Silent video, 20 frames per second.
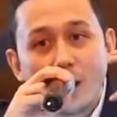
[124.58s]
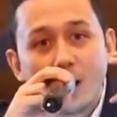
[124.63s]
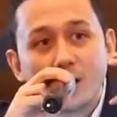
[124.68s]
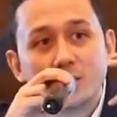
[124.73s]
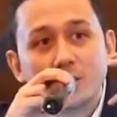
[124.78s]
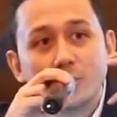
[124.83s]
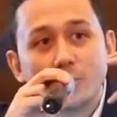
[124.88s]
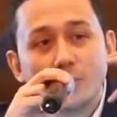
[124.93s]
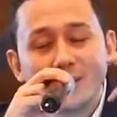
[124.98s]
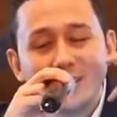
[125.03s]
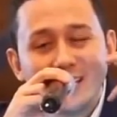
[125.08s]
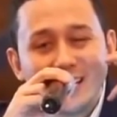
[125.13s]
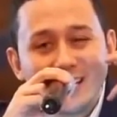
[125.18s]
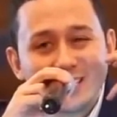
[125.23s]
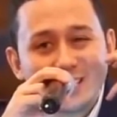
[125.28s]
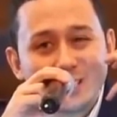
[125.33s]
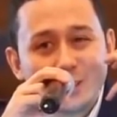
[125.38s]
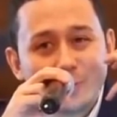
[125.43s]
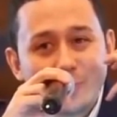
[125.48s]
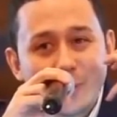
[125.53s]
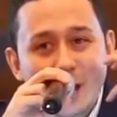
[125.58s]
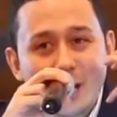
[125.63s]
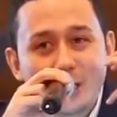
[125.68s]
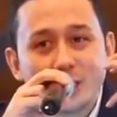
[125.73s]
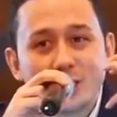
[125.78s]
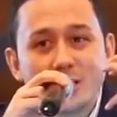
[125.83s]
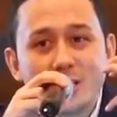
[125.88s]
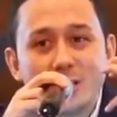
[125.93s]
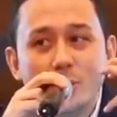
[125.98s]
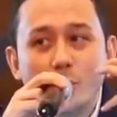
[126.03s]
possible,
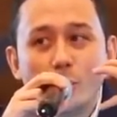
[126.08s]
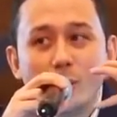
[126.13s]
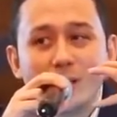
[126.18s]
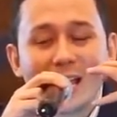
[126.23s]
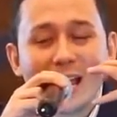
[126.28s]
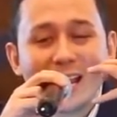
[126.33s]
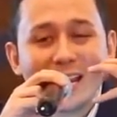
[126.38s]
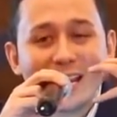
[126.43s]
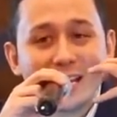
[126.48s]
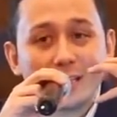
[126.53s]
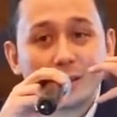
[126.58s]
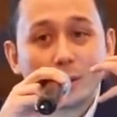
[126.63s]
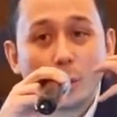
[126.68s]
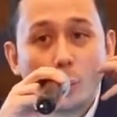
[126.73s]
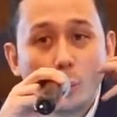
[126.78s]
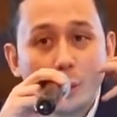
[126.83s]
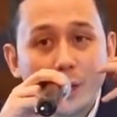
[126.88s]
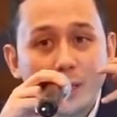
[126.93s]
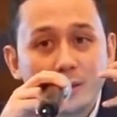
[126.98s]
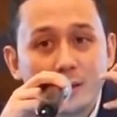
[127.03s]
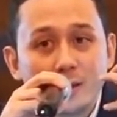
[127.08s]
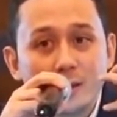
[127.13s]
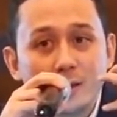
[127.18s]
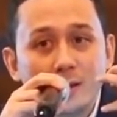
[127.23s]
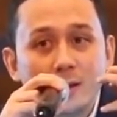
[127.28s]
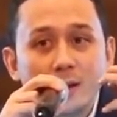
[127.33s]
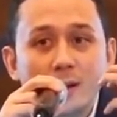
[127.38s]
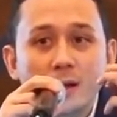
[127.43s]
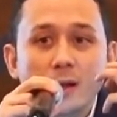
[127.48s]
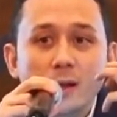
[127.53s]
especially when I hit a
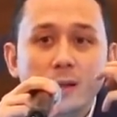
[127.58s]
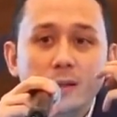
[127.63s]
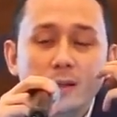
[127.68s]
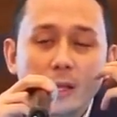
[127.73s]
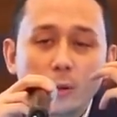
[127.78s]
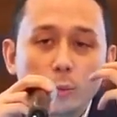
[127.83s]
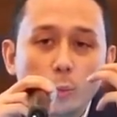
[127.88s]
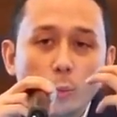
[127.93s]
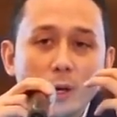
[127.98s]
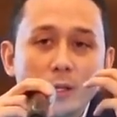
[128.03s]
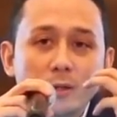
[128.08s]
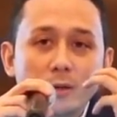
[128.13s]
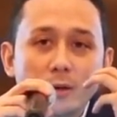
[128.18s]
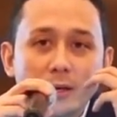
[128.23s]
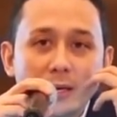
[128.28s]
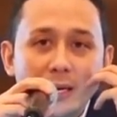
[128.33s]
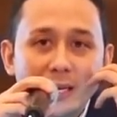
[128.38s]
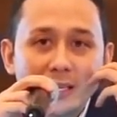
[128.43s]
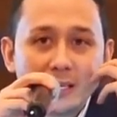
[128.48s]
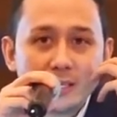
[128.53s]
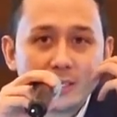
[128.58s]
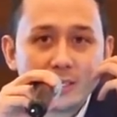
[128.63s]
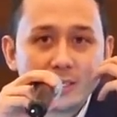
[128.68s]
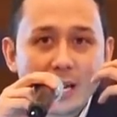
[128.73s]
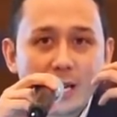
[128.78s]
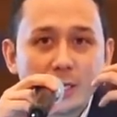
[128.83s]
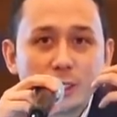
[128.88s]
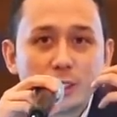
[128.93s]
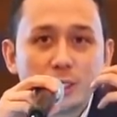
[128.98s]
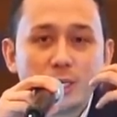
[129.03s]
winner. That winner can
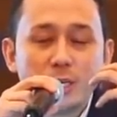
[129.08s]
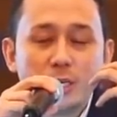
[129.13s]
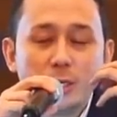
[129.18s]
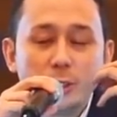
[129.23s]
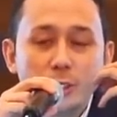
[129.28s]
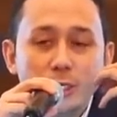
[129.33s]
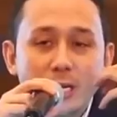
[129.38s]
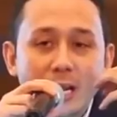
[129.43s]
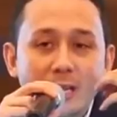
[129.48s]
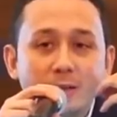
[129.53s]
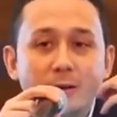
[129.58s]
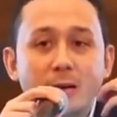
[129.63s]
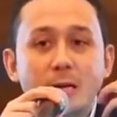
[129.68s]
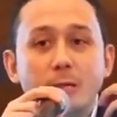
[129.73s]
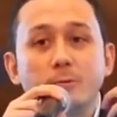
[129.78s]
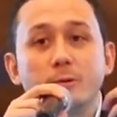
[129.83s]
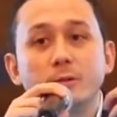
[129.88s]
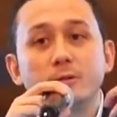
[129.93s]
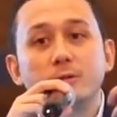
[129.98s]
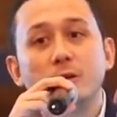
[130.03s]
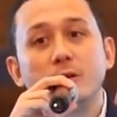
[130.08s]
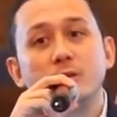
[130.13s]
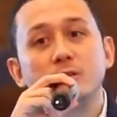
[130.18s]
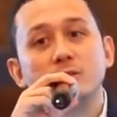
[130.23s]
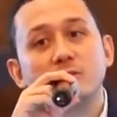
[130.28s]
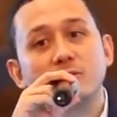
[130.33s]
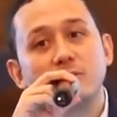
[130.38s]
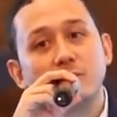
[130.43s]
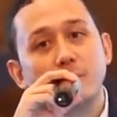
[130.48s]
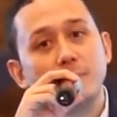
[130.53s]
essentially generate
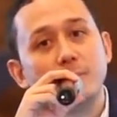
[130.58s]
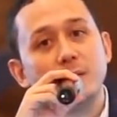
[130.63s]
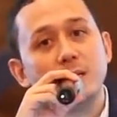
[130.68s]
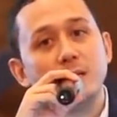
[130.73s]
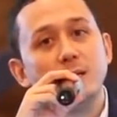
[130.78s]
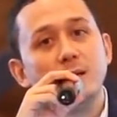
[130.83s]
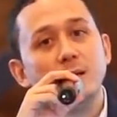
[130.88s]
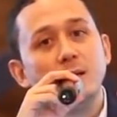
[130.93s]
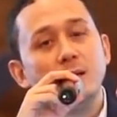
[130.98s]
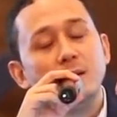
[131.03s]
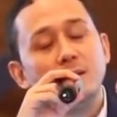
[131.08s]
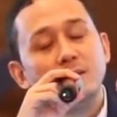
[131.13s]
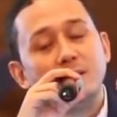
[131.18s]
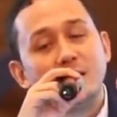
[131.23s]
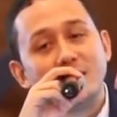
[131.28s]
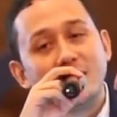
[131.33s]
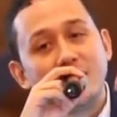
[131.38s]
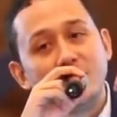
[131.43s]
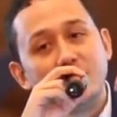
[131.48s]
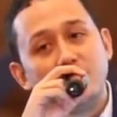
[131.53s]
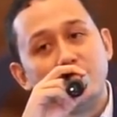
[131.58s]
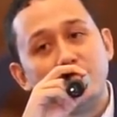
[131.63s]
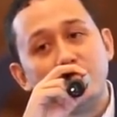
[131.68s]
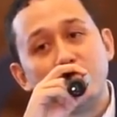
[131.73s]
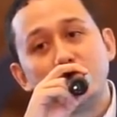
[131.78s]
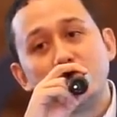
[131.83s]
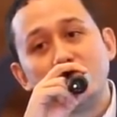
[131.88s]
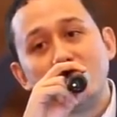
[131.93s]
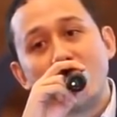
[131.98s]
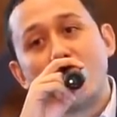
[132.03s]
returns for me that can
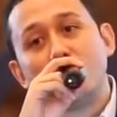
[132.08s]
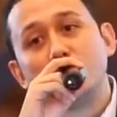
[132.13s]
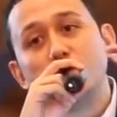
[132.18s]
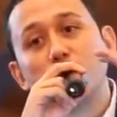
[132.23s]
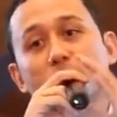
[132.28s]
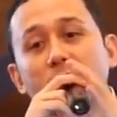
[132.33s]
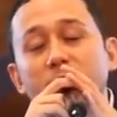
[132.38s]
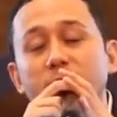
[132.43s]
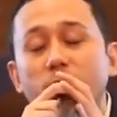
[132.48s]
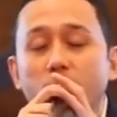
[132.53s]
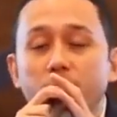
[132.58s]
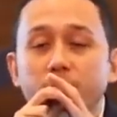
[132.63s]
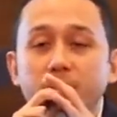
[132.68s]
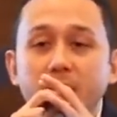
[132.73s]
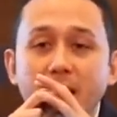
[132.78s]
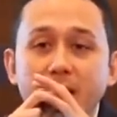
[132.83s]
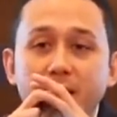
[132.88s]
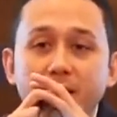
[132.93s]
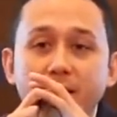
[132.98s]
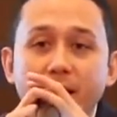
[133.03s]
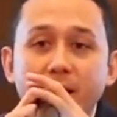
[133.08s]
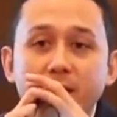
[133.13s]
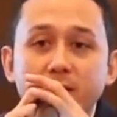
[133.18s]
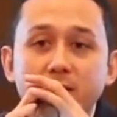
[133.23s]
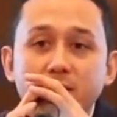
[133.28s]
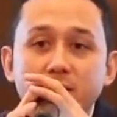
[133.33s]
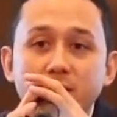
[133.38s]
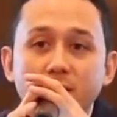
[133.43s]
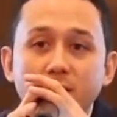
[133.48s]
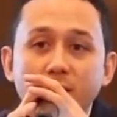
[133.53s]
eventually outperform the
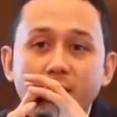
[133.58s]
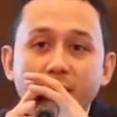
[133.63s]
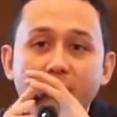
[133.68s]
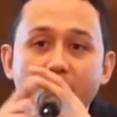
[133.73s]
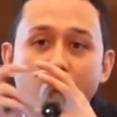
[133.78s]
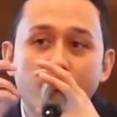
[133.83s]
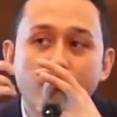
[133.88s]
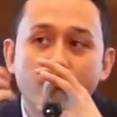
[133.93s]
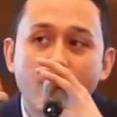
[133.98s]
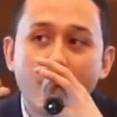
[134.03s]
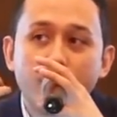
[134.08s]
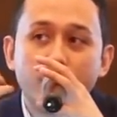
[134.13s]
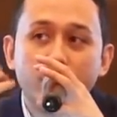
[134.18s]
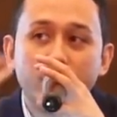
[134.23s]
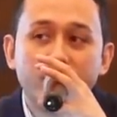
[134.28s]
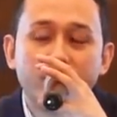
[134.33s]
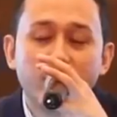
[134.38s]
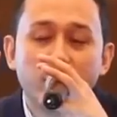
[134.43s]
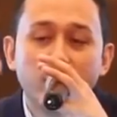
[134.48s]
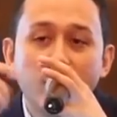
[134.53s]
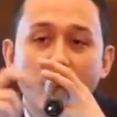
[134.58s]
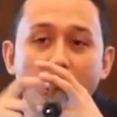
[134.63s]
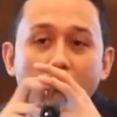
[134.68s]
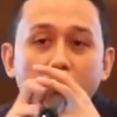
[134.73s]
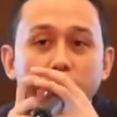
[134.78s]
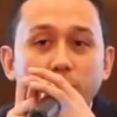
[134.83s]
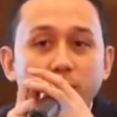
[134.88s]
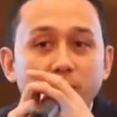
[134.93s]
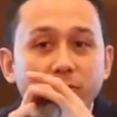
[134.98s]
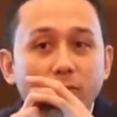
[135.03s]
index, help my portfolio
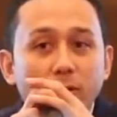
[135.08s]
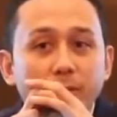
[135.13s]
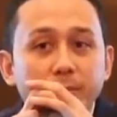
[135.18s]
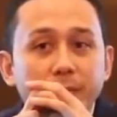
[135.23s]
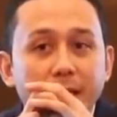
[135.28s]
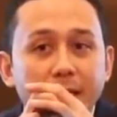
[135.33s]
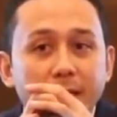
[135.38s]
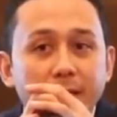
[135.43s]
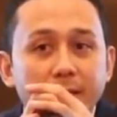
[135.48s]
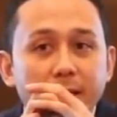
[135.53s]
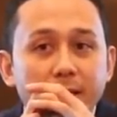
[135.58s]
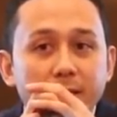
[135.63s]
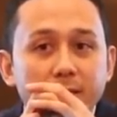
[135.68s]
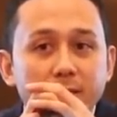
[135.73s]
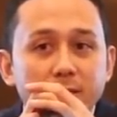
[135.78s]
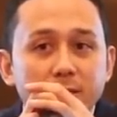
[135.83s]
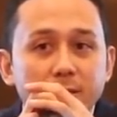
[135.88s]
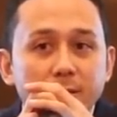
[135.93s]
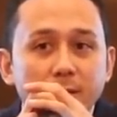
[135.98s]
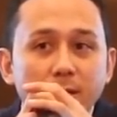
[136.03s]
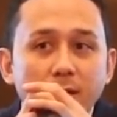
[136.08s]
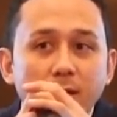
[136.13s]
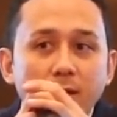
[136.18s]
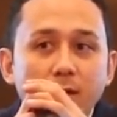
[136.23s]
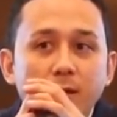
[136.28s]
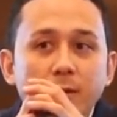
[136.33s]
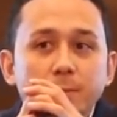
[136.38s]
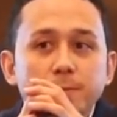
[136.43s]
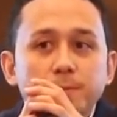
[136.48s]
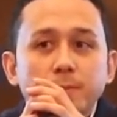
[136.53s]
outperform the index.
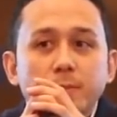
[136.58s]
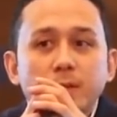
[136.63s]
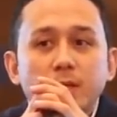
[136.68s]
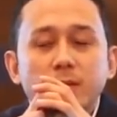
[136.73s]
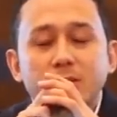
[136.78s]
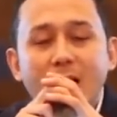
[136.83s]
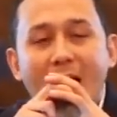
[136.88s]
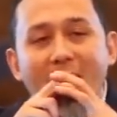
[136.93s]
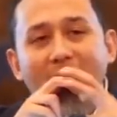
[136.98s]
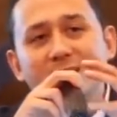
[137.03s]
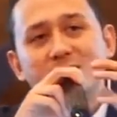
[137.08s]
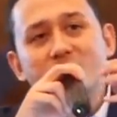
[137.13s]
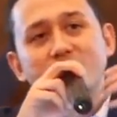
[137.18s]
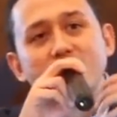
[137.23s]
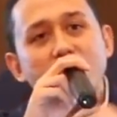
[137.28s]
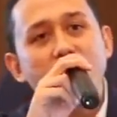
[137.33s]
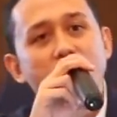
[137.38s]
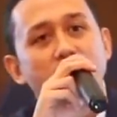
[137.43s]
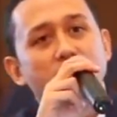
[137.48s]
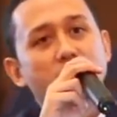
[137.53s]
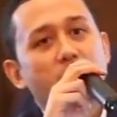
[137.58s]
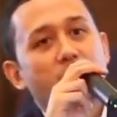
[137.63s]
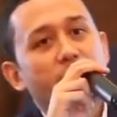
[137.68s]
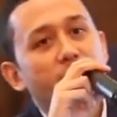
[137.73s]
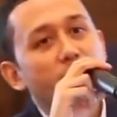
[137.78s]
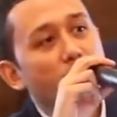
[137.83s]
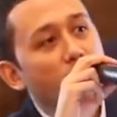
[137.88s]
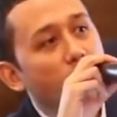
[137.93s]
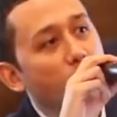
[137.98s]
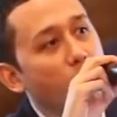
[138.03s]
So I'd say
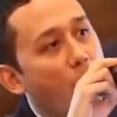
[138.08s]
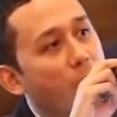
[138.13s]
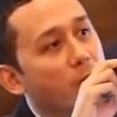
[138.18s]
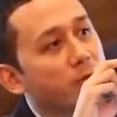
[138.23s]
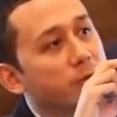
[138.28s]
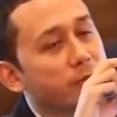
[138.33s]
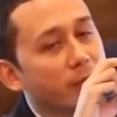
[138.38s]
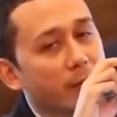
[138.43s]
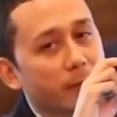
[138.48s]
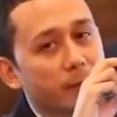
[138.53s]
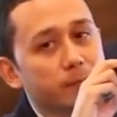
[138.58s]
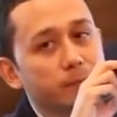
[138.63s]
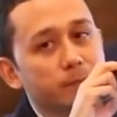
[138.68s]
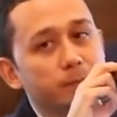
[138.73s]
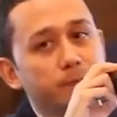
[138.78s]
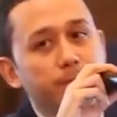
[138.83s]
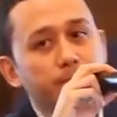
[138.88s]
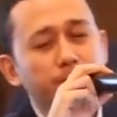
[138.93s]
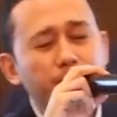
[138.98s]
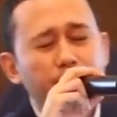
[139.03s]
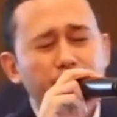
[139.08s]
if you're long-term,